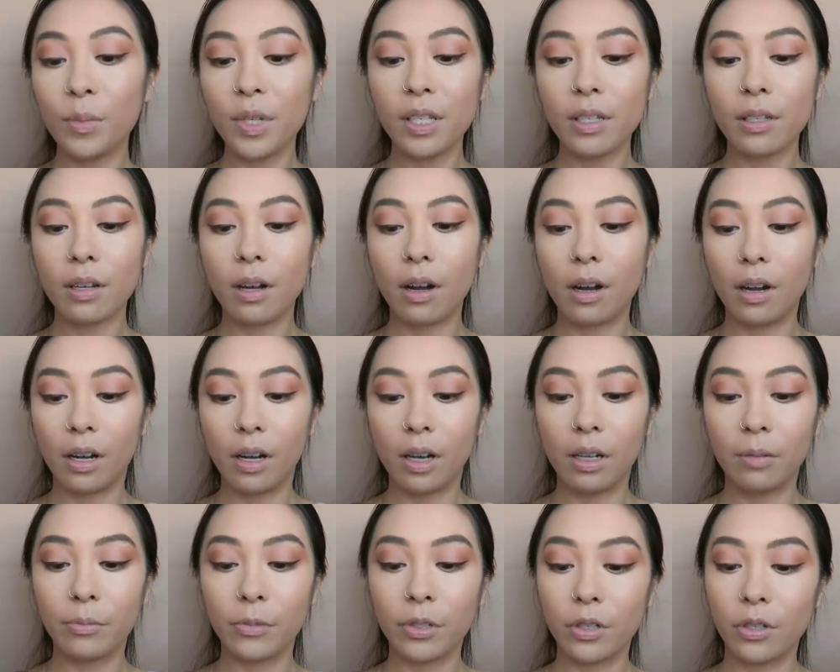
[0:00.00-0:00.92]
mascara,
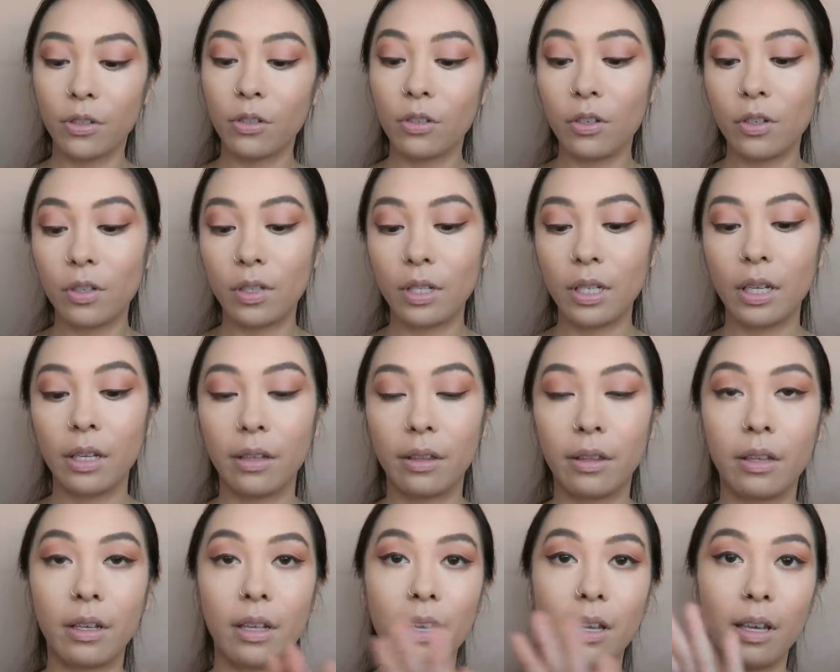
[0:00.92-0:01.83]
I'm just using
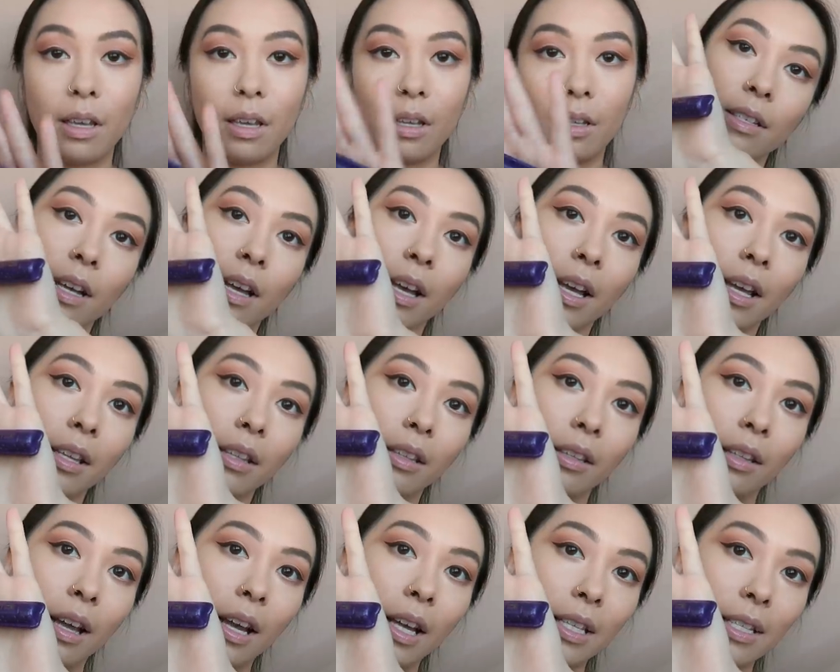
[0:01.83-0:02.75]
the
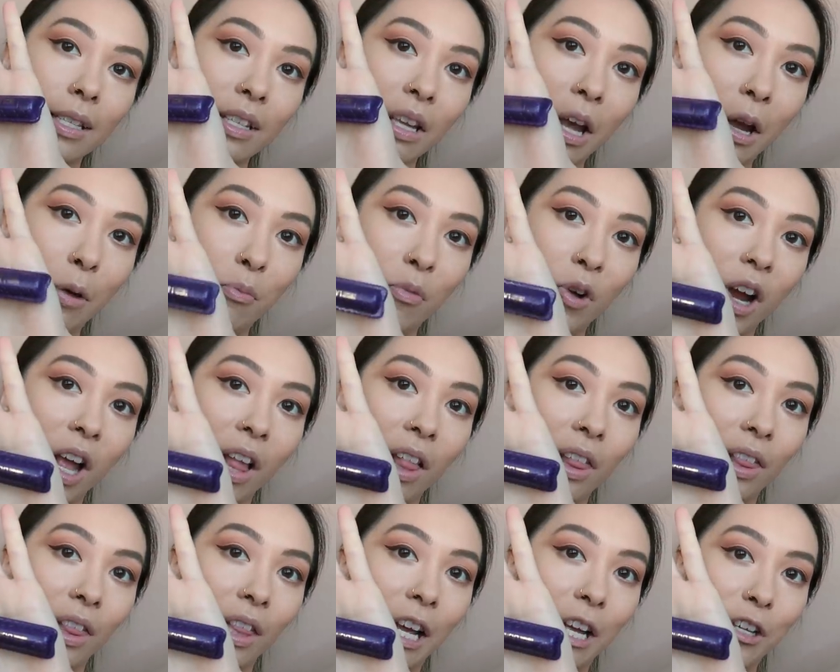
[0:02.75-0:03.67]
Tarte Lights Camera
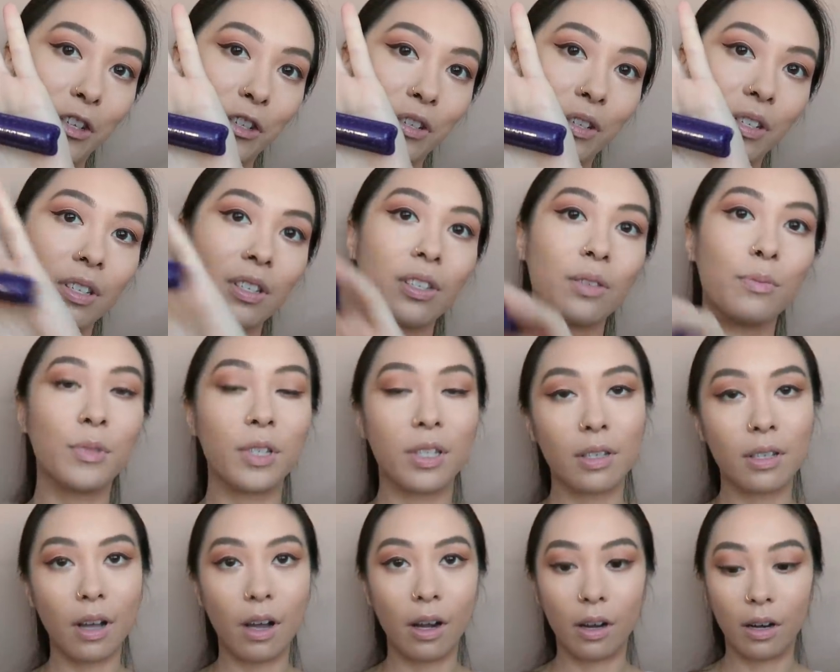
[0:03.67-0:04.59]
Lashes
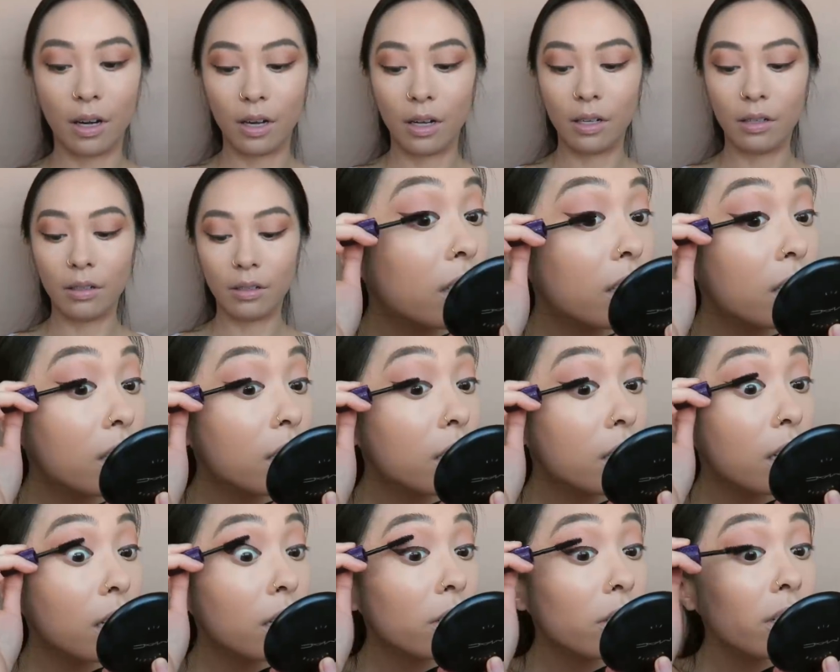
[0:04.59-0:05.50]
mascara. This
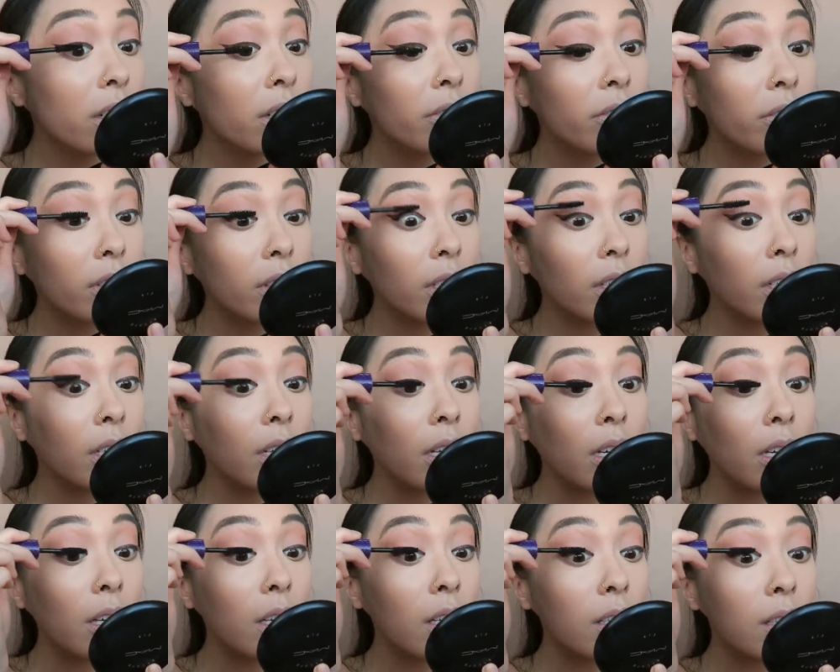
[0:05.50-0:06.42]
is actually a really
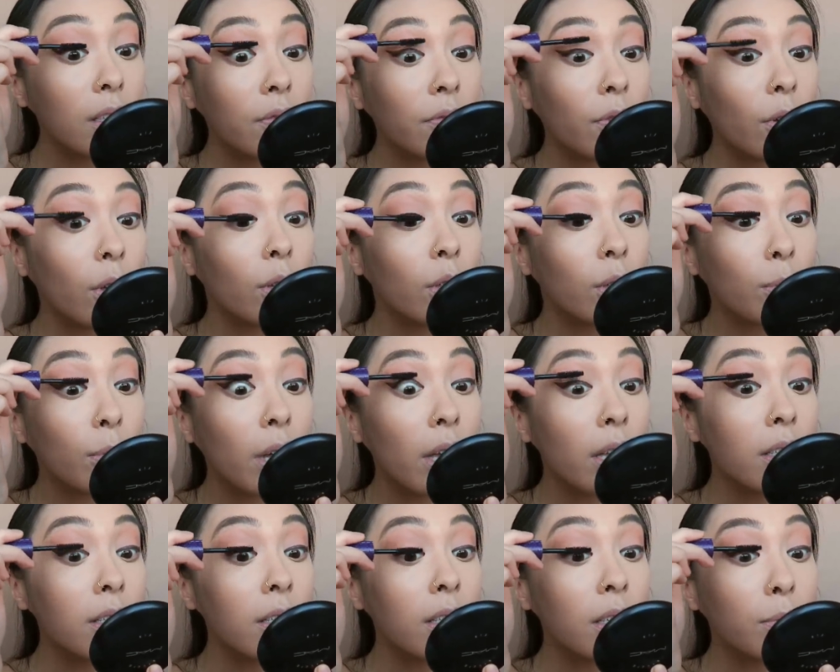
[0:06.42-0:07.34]
nice
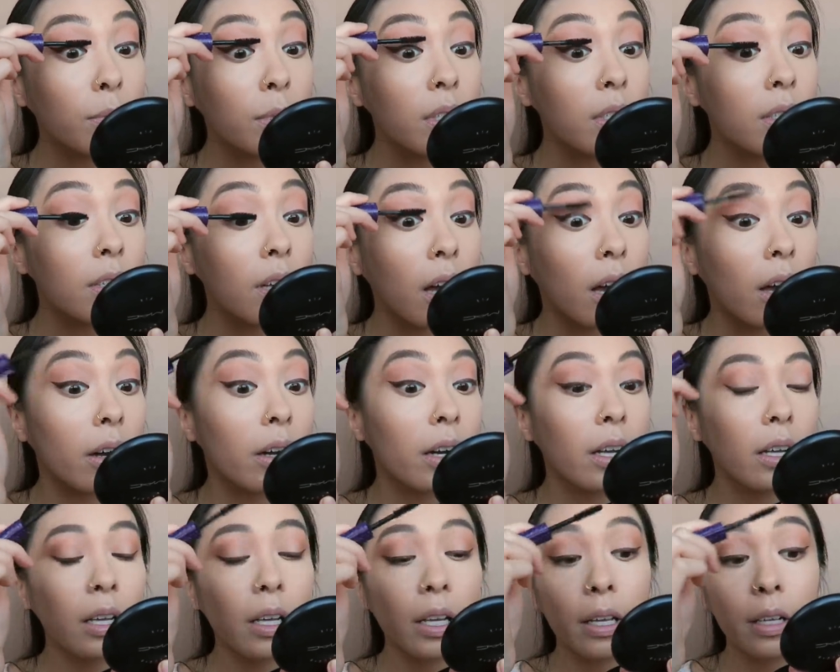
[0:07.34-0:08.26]
volumizing
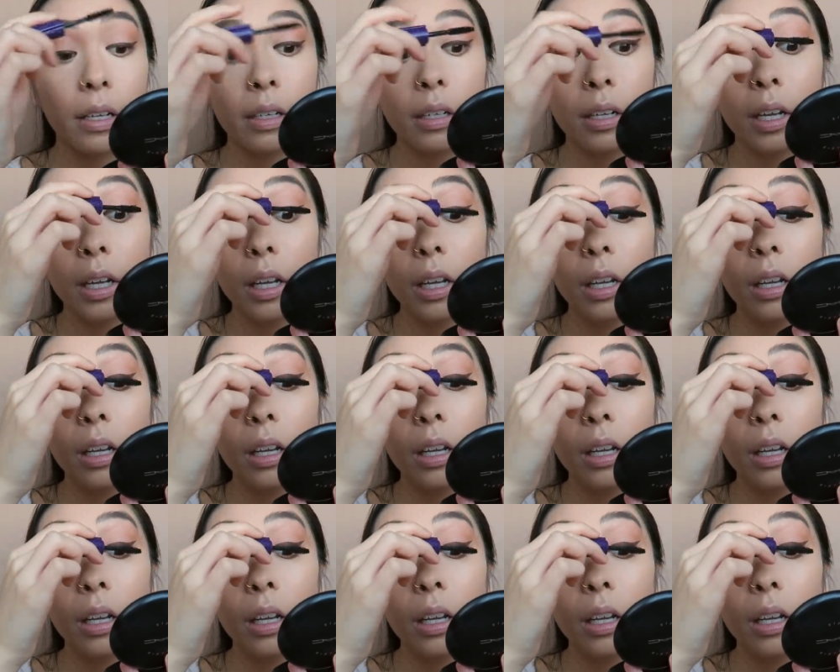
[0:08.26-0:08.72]
mascara, and